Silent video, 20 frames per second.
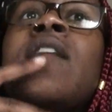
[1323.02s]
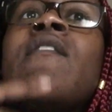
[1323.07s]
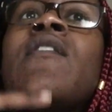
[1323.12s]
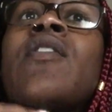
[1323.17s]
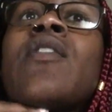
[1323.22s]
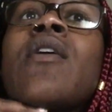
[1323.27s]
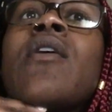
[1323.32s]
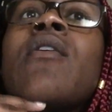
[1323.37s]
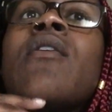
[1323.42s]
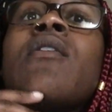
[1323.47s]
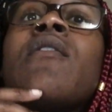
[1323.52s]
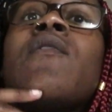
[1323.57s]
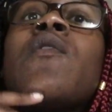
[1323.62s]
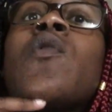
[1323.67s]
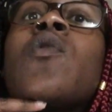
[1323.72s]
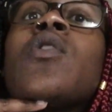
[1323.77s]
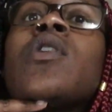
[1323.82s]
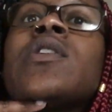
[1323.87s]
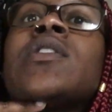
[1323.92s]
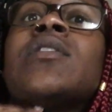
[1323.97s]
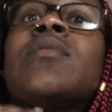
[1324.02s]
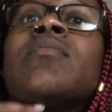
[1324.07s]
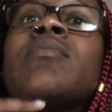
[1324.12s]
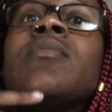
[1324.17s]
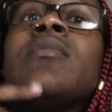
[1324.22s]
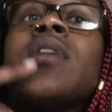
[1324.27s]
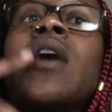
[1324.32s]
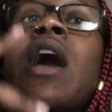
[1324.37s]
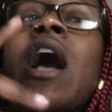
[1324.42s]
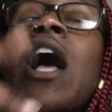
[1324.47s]
even though, of course,
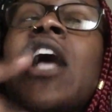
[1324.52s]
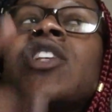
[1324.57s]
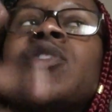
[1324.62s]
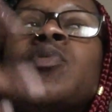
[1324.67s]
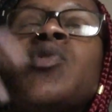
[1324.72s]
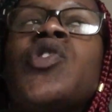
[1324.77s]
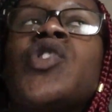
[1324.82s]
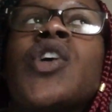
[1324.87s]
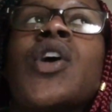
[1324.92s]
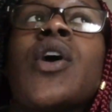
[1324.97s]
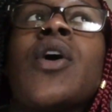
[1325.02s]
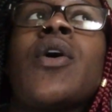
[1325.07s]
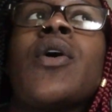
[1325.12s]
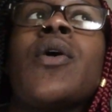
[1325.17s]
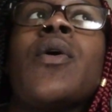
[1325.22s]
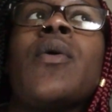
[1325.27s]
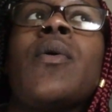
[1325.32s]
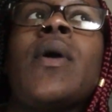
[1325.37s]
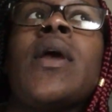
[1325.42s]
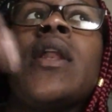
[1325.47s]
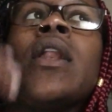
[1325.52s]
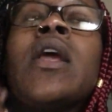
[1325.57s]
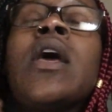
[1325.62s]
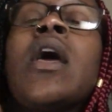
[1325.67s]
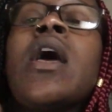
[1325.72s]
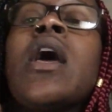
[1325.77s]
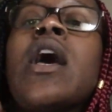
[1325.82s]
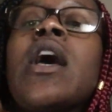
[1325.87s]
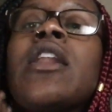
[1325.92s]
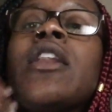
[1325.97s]
the Cosby Show and
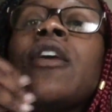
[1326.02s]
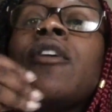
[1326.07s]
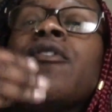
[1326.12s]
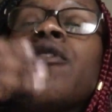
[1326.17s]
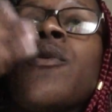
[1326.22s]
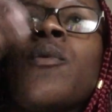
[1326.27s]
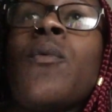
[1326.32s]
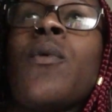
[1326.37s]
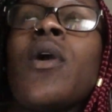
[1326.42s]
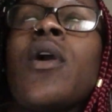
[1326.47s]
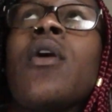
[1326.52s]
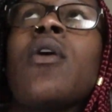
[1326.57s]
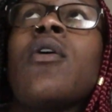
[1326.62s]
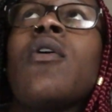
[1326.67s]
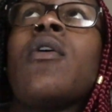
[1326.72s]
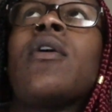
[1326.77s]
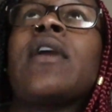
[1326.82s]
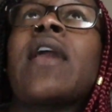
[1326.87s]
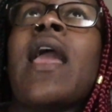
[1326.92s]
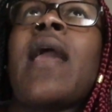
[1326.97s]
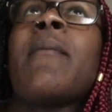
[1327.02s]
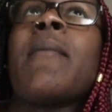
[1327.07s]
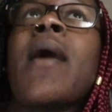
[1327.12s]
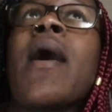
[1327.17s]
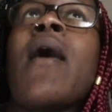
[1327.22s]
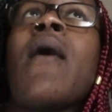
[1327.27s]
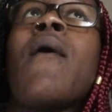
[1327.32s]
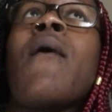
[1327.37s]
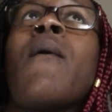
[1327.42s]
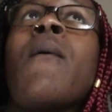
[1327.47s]
A Different World came
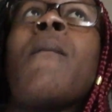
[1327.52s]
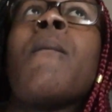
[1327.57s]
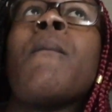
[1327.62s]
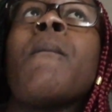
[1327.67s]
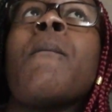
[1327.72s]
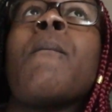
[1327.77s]
out